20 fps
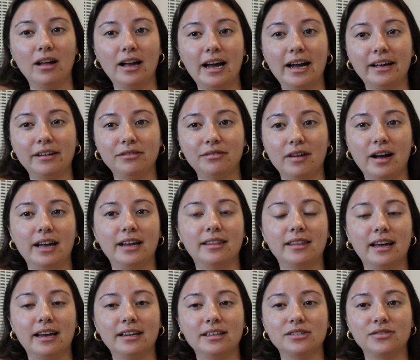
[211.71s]
I find
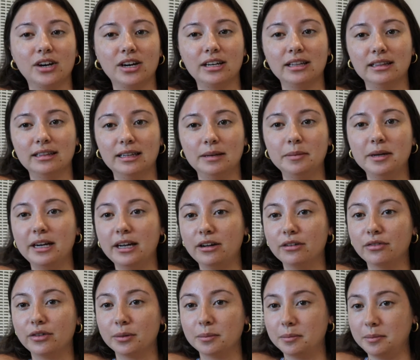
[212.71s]
that it's very limiting
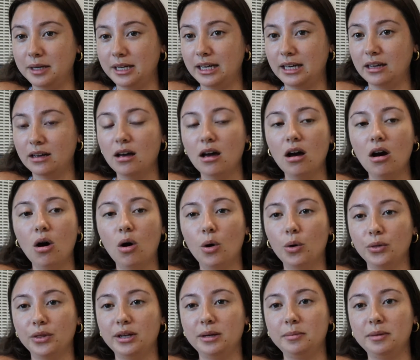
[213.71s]
for me
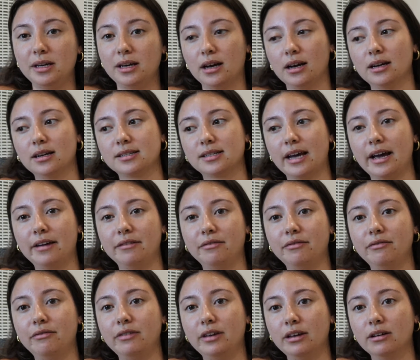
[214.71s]
only because I
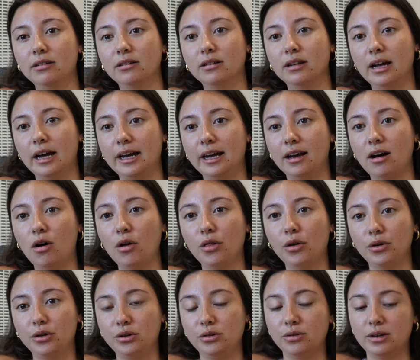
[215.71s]
feel like, although
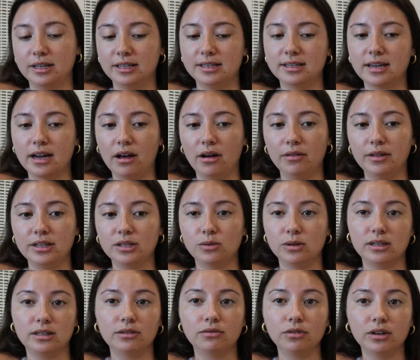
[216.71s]
you can style these
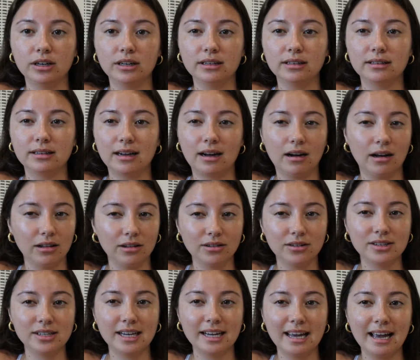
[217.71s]
with different
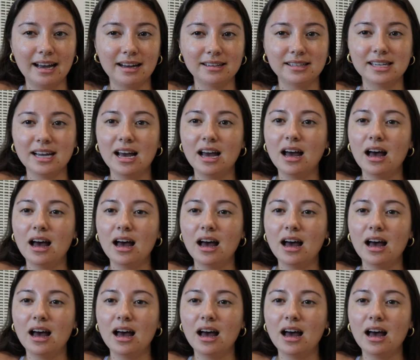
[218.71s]
colors, I guess,